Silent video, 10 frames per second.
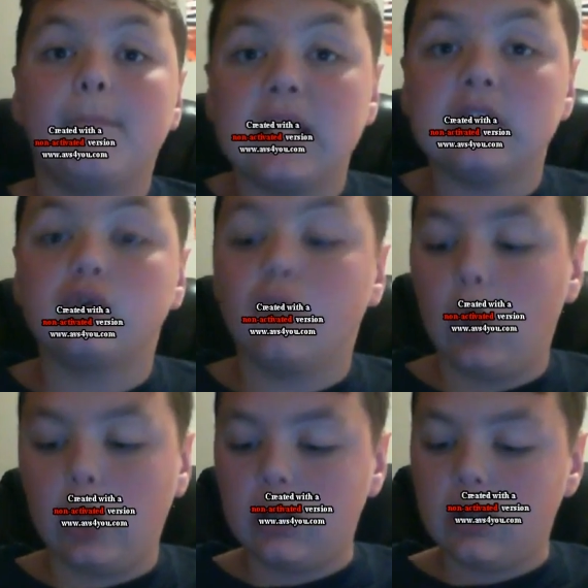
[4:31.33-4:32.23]

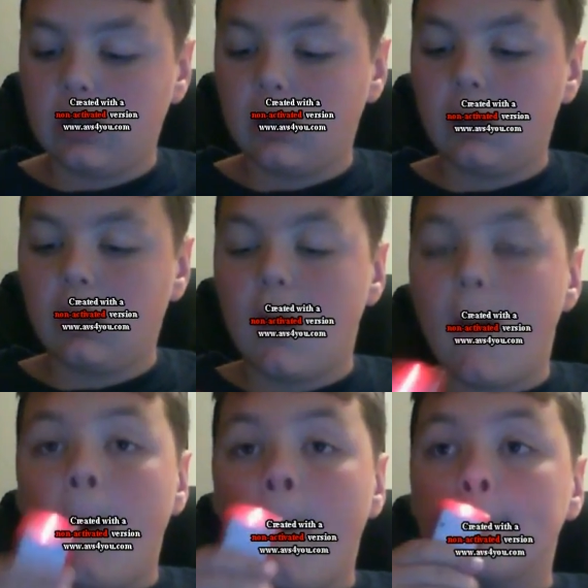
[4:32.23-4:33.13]
pistol.
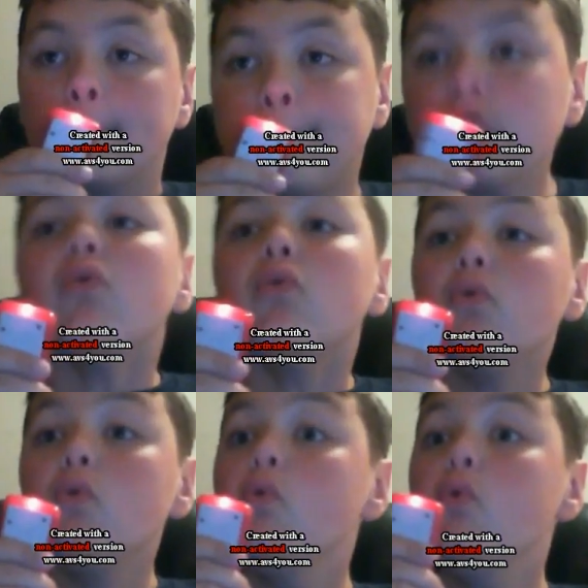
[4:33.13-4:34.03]

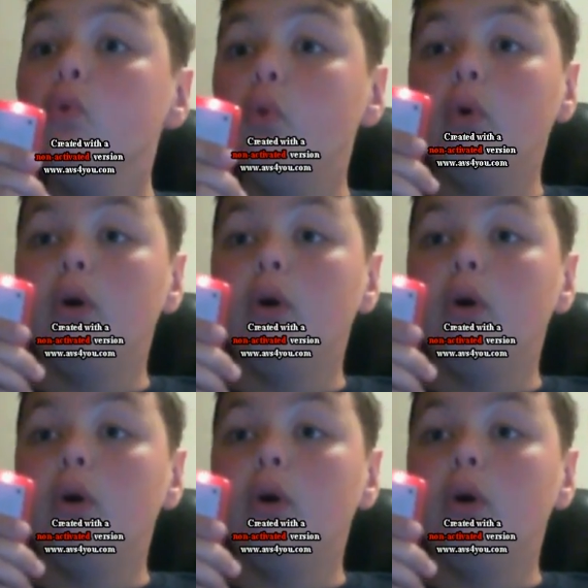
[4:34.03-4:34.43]
Boom!